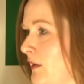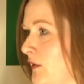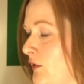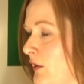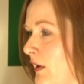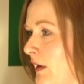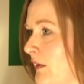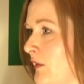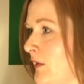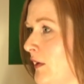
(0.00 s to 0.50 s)

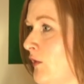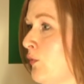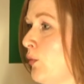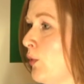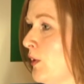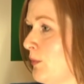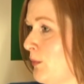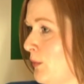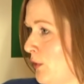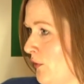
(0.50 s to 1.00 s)
test, if
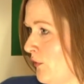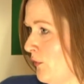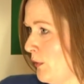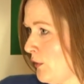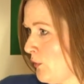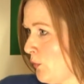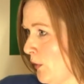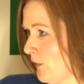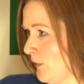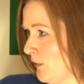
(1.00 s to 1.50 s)
one
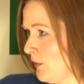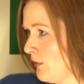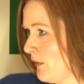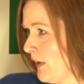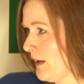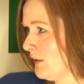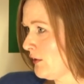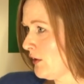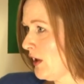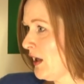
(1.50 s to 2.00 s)
movement wasn't
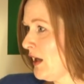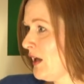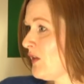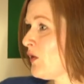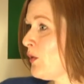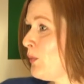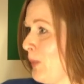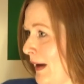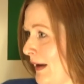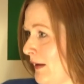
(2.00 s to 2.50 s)
great,
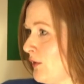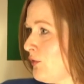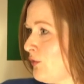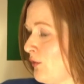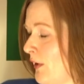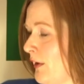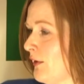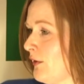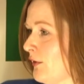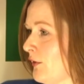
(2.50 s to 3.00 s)
the best
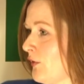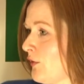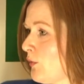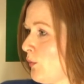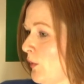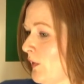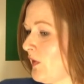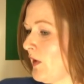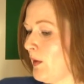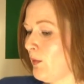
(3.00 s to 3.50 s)
riders,
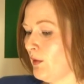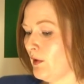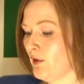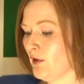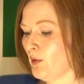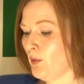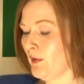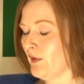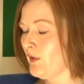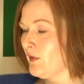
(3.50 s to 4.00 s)
what they will
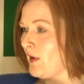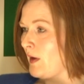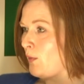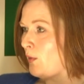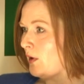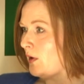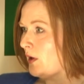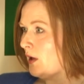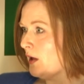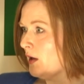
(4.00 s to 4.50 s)
do is they
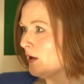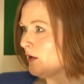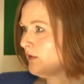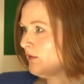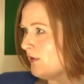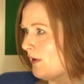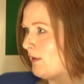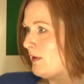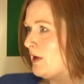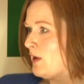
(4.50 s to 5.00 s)
will
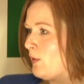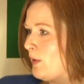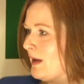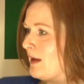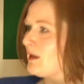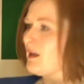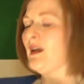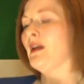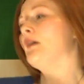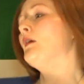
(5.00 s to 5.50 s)
very
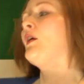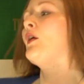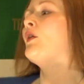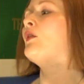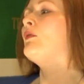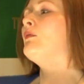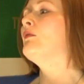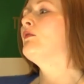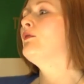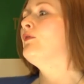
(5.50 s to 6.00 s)
quickly
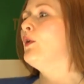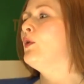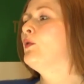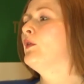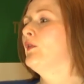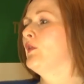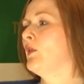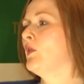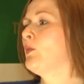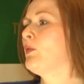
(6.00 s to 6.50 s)

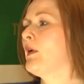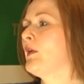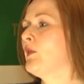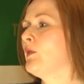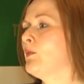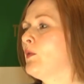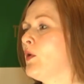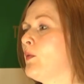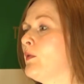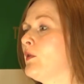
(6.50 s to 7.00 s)
focus on the
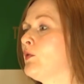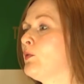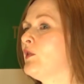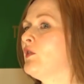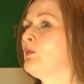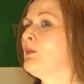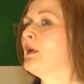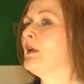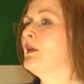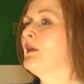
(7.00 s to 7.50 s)
present moment,
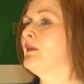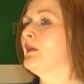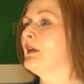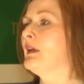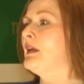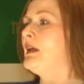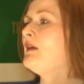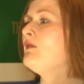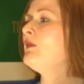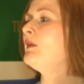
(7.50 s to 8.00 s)
which means
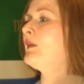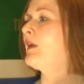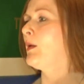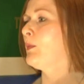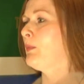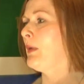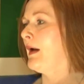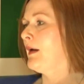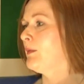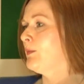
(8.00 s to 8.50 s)
leaving
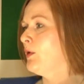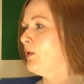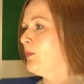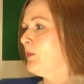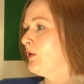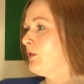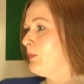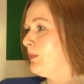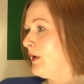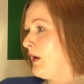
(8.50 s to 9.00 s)
that bad
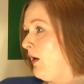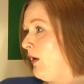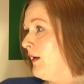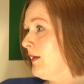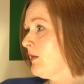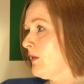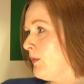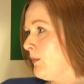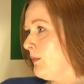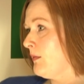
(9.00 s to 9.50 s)
movement
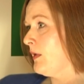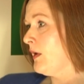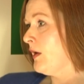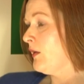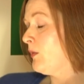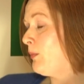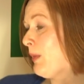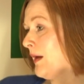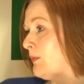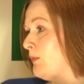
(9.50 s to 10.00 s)
behind them,
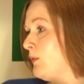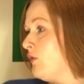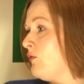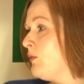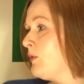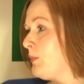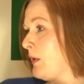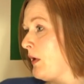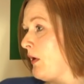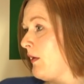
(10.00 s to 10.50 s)

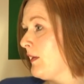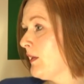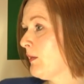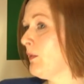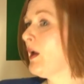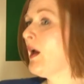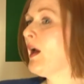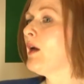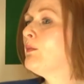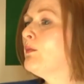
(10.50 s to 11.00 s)

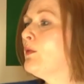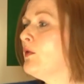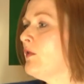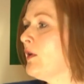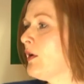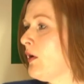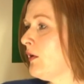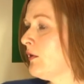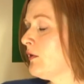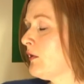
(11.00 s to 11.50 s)
and
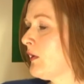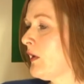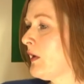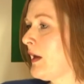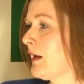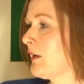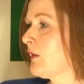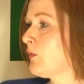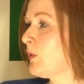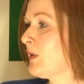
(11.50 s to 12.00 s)
moving on to the
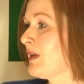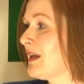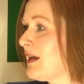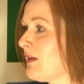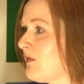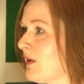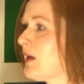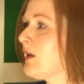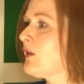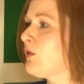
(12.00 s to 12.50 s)
next one,
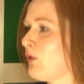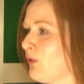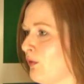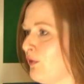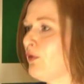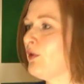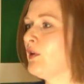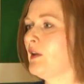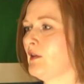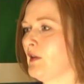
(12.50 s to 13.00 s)
giving it their
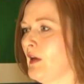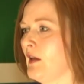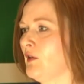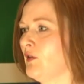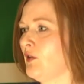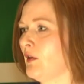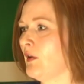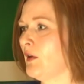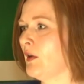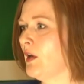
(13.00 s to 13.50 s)
full
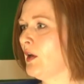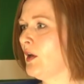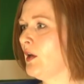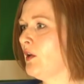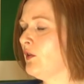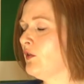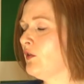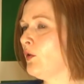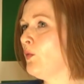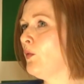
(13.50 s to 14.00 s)
attention.
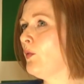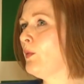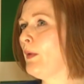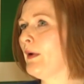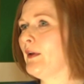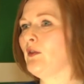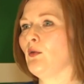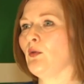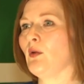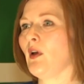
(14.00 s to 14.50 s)
So we
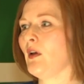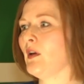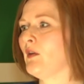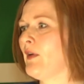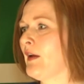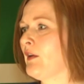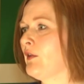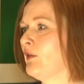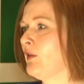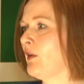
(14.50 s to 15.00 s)
might do a lot of
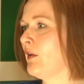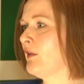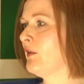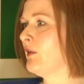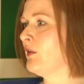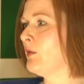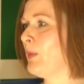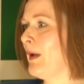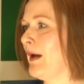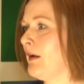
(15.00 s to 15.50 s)

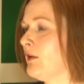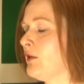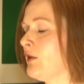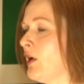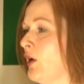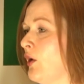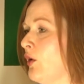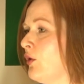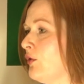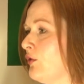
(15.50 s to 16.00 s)
exercises about
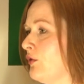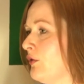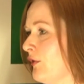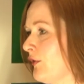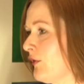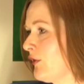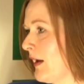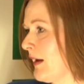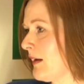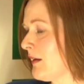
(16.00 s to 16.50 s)

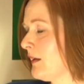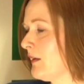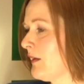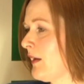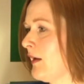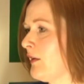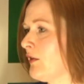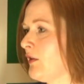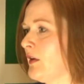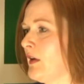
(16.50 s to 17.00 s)
understanding
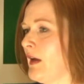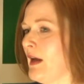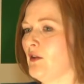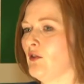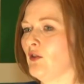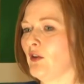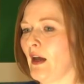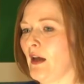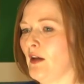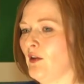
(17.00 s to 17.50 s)
that and
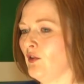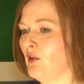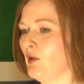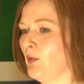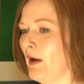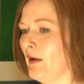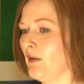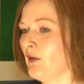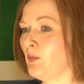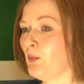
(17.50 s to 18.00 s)
education
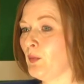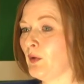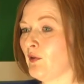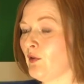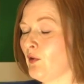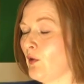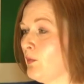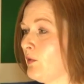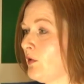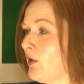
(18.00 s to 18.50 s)
about it, but
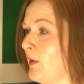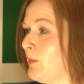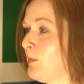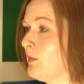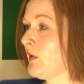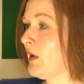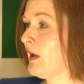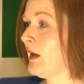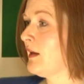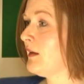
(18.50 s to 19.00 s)

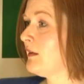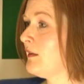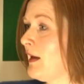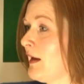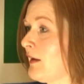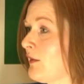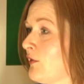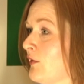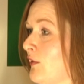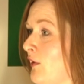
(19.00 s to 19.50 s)
sometimes the
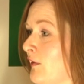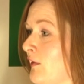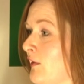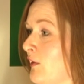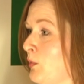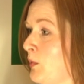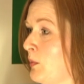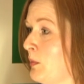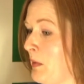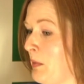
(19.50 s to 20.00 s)

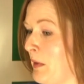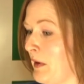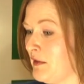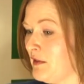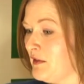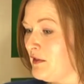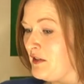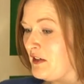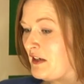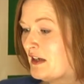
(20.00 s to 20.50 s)
exercises will be
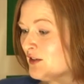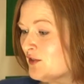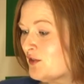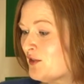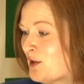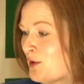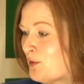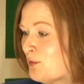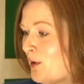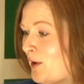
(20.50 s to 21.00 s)
about
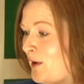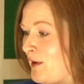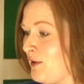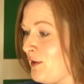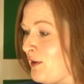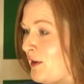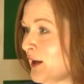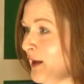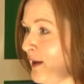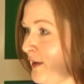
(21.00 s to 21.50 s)
teaching a
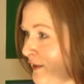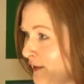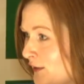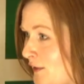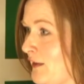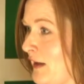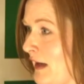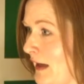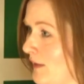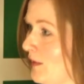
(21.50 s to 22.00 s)
rider to
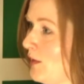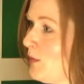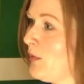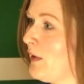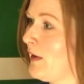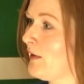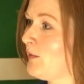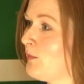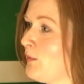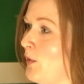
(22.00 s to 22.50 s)
stay in the
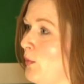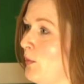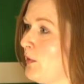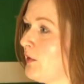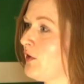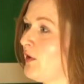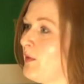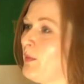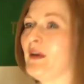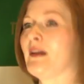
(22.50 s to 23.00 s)
present
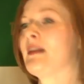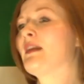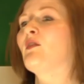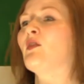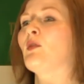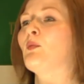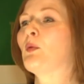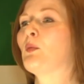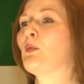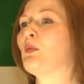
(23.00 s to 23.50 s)
moment. I might
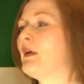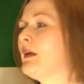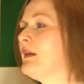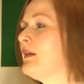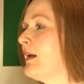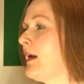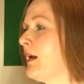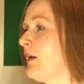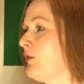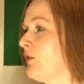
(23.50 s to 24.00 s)
give them a
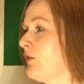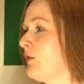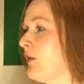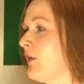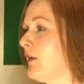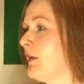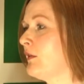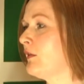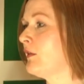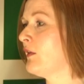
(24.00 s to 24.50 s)
breathing
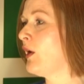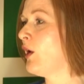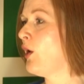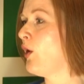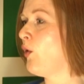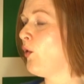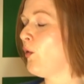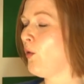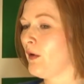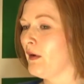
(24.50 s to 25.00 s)
exercise
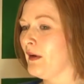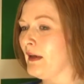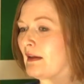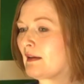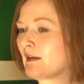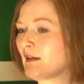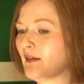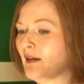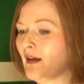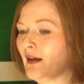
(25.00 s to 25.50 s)
or a
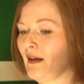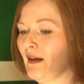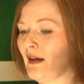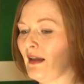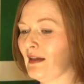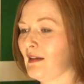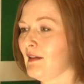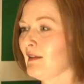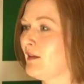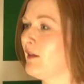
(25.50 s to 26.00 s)
little
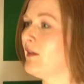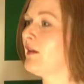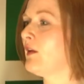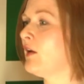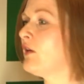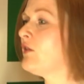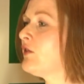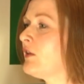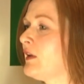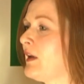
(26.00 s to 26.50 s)

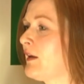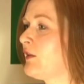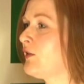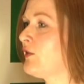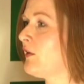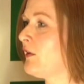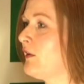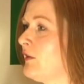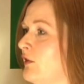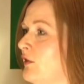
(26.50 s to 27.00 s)
psychological
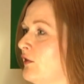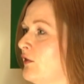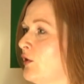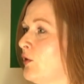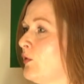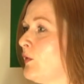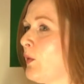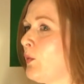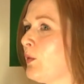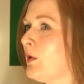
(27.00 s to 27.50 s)
exercise to
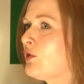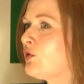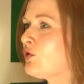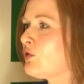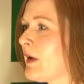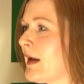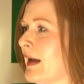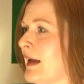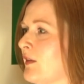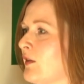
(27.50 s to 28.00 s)
do that will
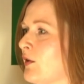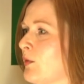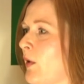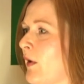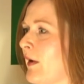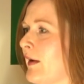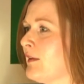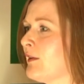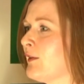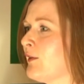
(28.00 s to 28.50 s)
train their
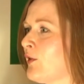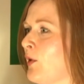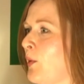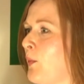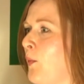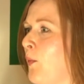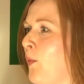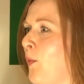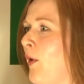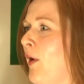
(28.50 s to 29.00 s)
mind to stop
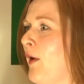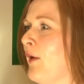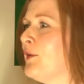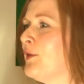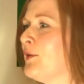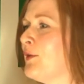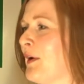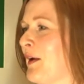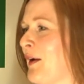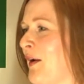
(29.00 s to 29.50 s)

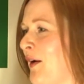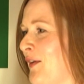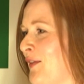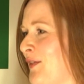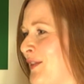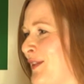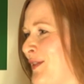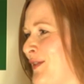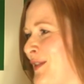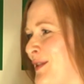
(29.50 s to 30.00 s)
wandering
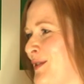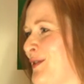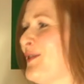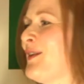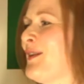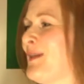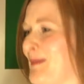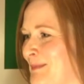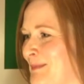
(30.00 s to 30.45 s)
off in the future.